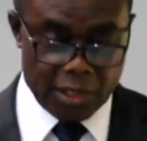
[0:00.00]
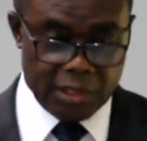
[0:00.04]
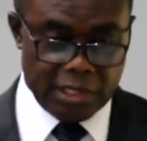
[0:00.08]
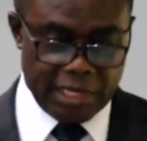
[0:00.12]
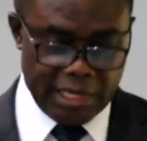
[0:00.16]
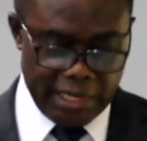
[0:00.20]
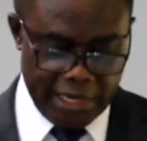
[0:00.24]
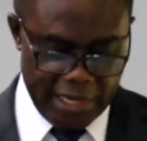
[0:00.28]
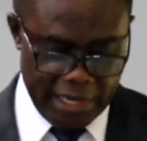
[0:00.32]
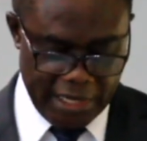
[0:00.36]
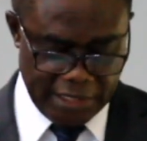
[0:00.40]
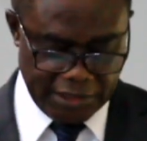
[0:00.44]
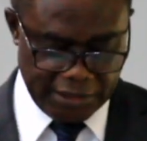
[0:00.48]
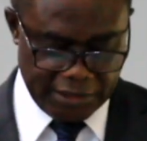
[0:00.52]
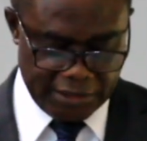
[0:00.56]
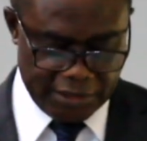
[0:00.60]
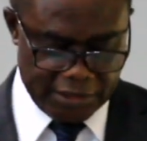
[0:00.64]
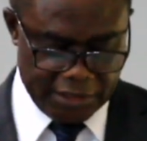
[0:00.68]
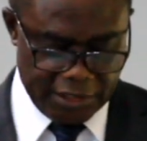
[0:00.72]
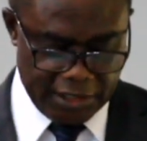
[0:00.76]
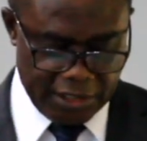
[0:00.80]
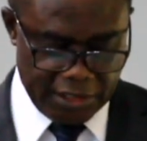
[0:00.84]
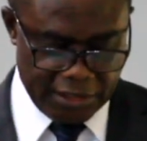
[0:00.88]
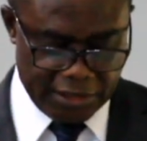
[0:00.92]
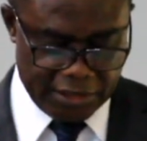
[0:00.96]
The
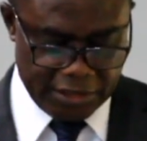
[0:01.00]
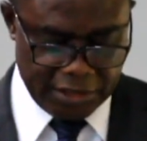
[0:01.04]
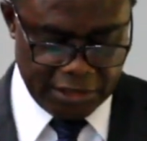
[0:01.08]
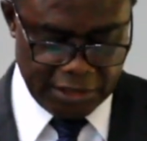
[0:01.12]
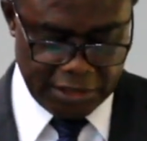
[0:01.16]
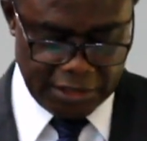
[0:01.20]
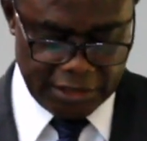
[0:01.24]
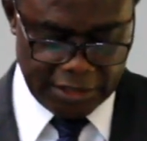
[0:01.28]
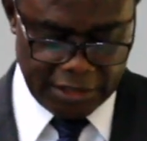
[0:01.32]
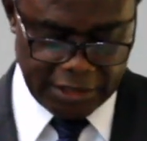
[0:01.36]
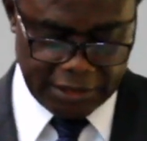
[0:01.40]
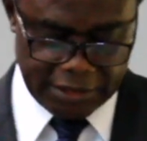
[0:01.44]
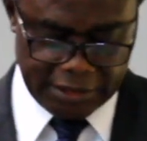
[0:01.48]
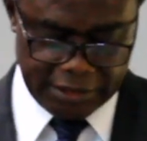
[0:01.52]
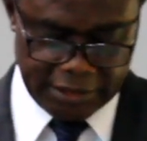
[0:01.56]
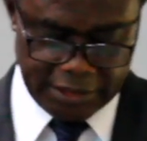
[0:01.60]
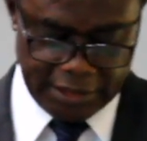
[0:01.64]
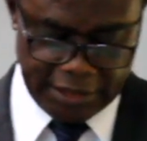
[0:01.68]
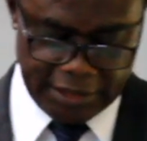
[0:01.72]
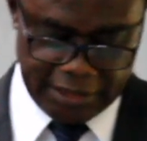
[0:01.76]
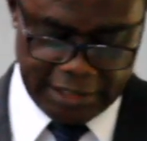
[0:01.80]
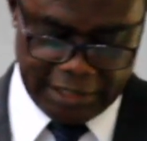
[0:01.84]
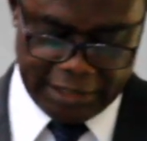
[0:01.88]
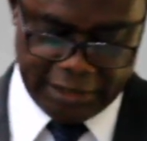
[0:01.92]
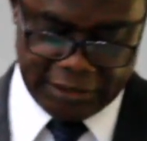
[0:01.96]
SDG
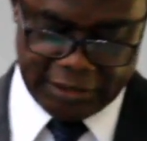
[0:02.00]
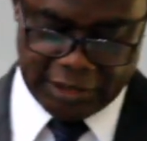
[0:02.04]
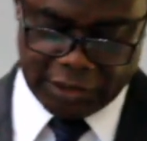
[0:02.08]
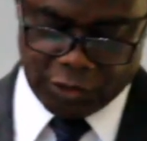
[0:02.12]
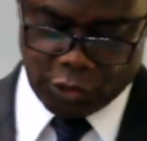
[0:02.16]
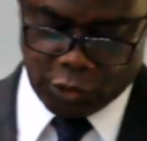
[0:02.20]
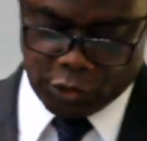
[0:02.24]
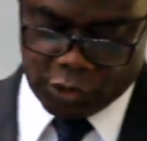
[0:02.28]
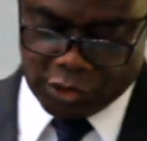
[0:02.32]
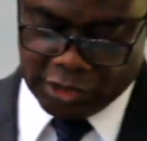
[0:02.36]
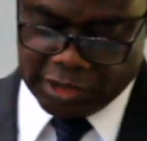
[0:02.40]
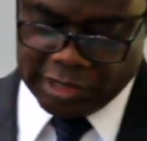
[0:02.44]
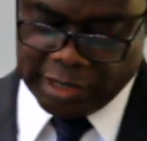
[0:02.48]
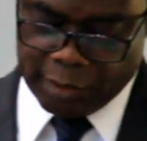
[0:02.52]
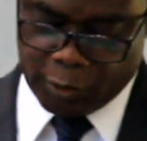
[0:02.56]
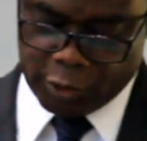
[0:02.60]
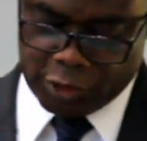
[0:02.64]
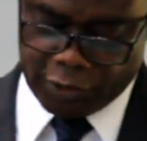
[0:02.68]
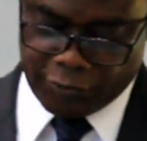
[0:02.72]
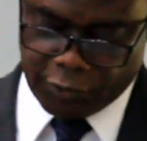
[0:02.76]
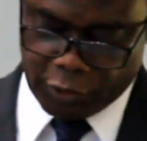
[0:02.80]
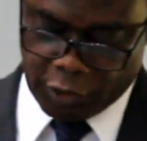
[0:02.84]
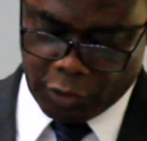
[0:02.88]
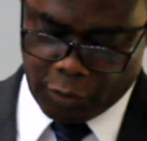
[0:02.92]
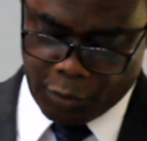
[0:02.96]
16, that is the Sustainable
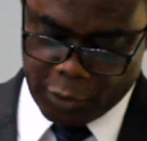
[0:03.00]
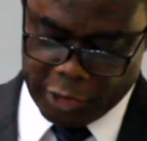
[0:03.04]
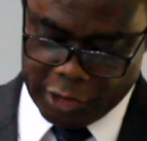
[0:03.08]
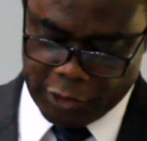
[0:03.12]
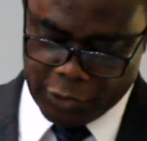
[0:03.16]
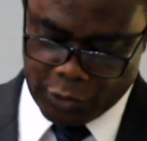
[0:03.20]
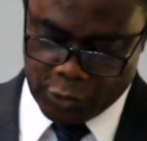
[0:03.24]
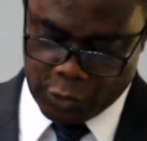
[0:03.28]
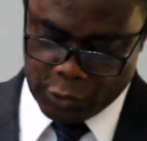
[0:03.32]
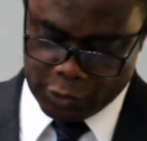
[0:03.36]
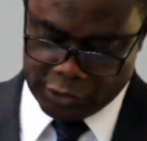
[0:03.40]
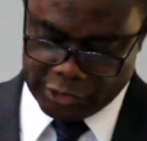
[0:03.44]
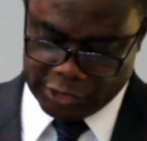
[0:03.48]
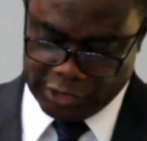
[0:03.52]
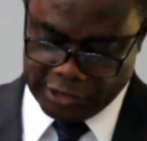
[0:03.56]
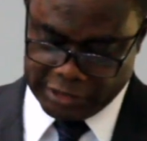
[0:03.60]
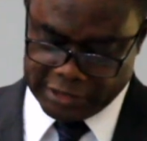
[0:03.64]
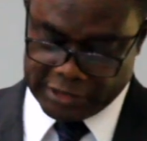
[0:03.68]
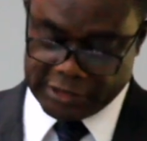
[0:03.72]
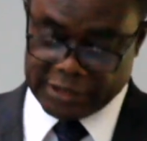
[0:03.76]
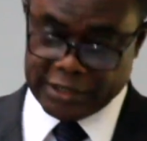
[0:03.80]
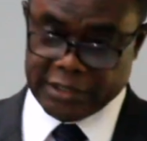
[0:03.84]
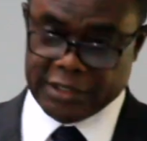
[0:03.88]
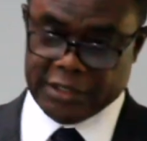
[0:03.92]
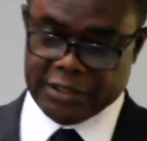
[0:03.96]
Development Goal
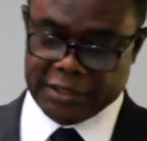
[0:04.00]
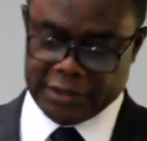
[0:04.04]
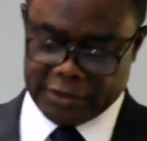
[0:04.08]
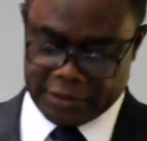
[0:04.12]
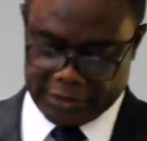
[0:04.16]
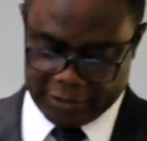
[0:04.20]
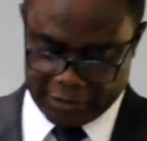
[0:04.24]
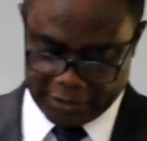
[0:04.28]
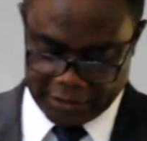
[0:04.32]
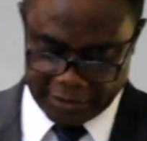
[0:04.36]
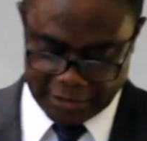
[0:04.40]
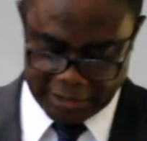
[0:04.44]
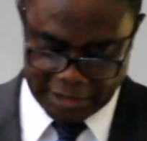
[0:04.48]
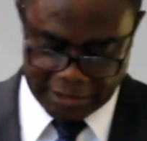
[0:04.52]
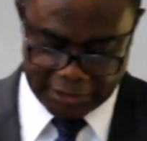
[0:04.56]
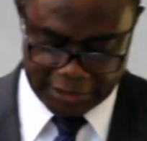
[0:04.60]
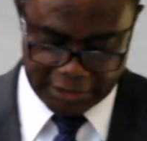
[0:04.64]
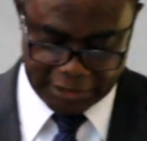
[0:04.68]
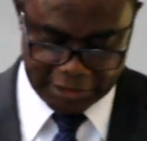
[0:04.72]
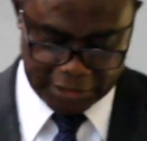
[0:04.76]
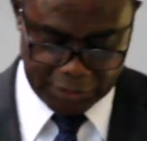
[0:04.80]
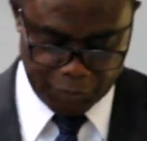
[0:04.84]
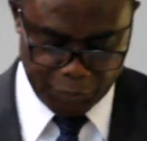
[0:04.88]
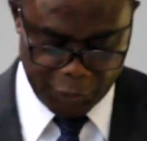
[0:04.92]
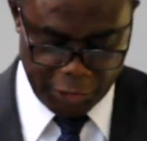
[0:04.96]
16, that
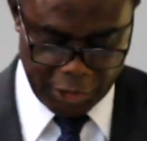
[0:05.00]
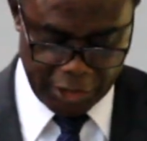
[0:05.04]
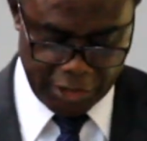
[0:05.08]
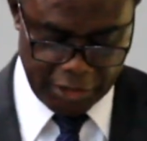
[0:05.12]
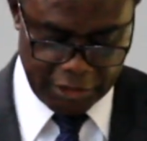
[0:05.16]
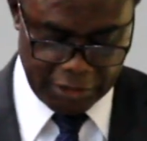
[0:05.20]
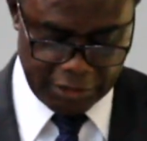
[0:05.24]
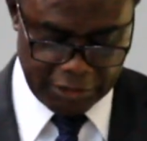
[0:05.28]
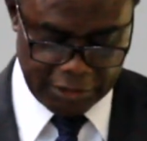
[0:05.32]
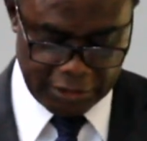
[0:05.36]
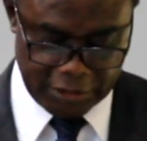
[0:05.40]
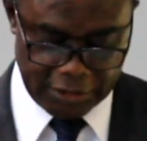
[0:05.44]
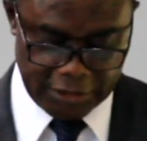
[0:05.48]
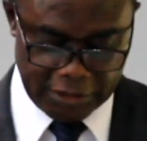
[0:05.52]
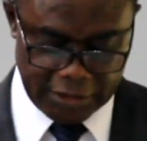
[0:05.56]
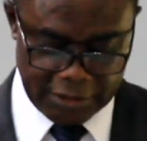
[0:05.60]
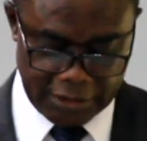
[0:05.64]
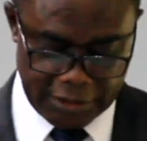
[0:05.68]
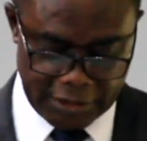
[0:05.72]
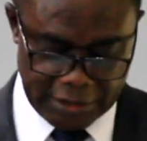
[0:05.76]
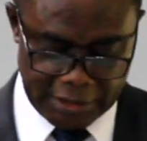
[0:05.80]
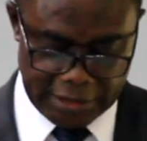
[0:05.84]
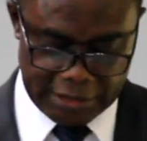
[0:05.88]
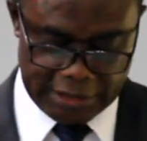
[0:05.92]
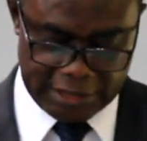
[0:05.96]
is peace,
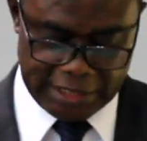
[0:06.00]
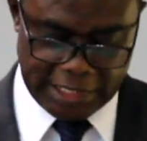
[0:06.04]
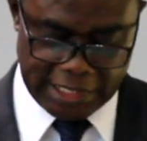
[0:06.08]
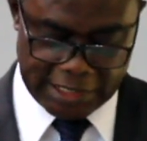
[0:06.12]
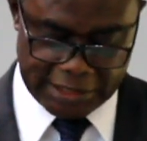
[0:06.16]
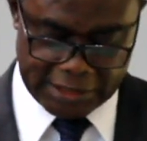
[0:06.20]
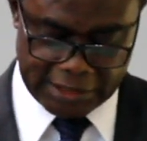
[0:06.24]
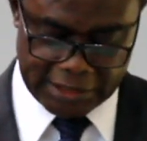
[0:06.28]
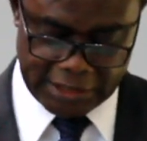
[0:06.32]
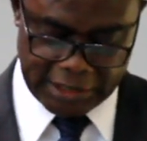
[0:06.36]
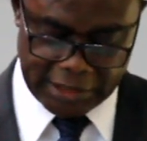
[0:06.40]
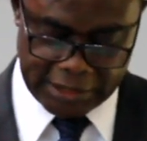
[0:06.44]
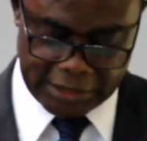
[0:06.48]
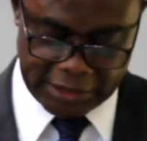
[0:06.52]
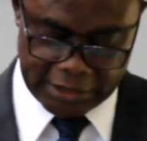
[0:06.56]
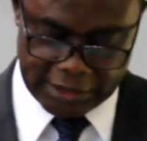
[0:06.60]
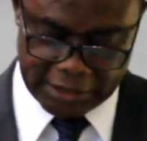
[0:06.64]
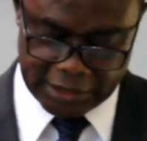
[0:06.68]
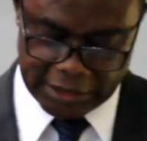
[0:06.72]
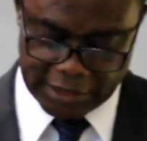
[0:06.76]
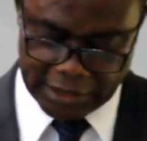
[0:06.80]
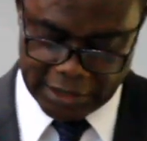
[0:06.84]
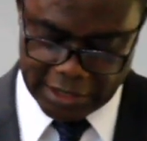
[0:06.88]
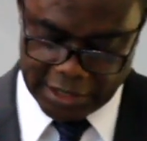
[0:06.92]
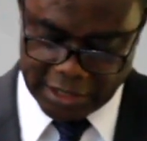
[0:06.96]

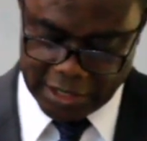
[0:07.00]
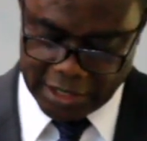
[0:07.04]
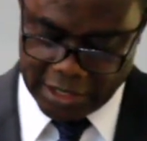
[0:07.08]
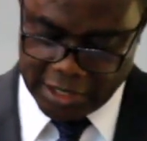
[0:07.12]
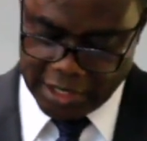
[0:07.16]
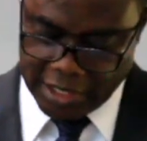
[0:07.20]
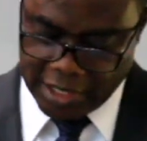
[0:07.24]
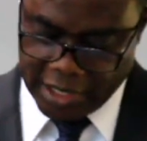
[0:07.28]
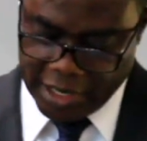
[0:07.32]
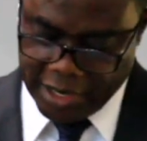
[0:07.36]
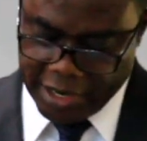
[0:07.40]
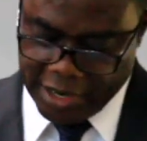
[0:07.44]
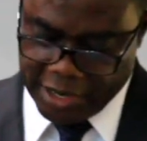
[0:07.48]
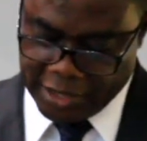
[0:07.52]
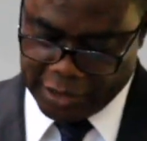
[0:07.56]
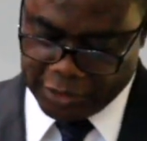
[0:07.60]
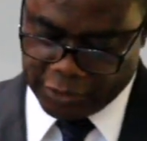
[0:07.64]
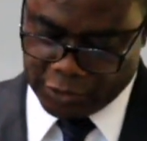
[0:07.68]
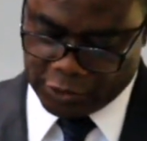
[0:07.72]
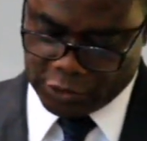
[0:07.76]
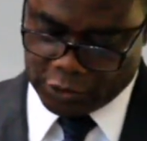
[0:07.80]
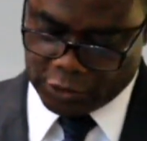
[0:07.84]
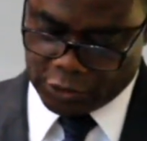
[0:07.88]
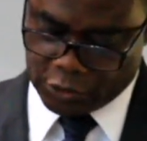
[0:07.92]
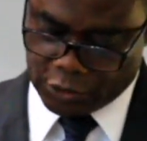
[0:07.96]
justice,
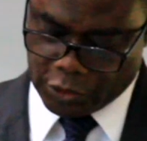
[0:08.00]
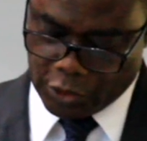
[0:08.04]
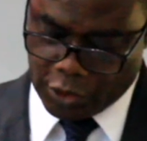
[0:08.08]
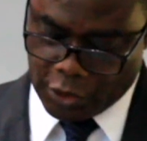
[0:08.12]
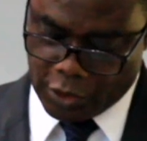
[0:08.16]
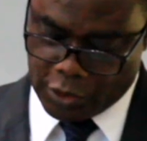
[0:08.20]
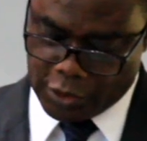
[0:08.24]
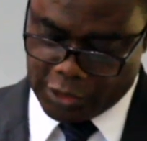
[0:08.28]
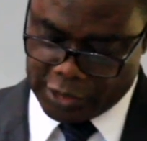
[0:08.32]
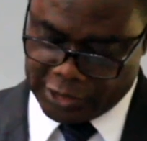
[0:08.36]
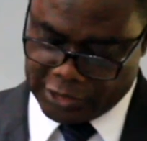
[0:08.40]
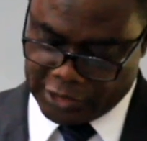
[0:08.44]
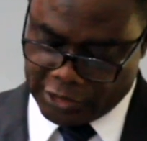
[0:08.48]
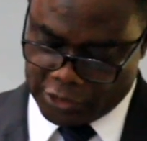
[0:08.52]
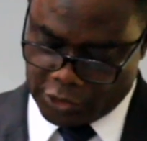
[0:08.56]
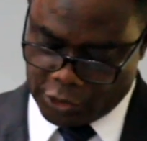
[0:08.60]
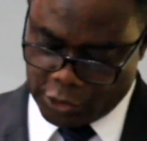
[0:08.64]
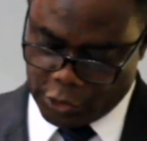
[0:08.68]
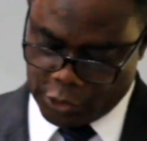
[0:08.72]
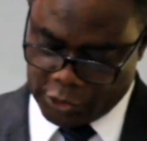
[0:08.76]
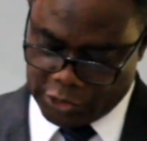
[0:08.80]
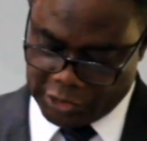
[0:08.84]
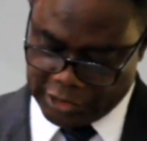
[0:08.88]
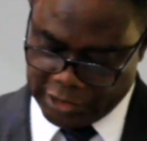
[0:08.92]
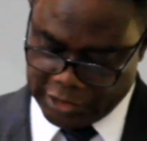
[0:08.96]
and strong
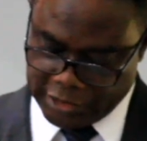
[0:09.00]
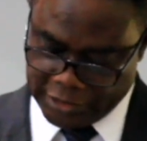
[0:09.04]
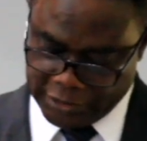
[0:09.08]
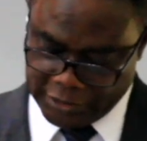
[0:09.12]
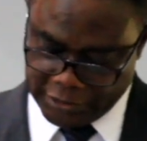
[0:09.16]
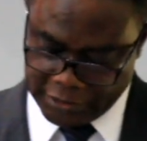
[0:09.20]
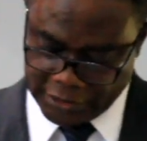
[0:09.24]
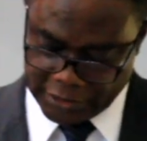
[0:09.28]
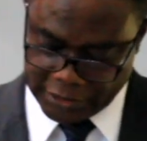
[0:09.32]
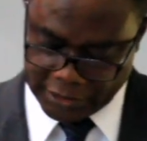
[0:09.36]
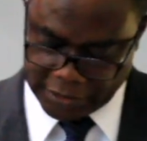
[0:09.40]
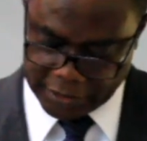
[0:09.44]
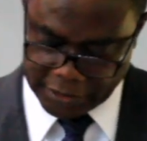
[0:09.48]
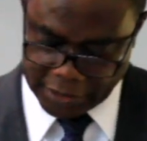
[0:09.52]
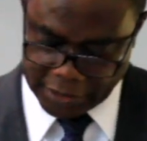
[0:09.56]
institutions,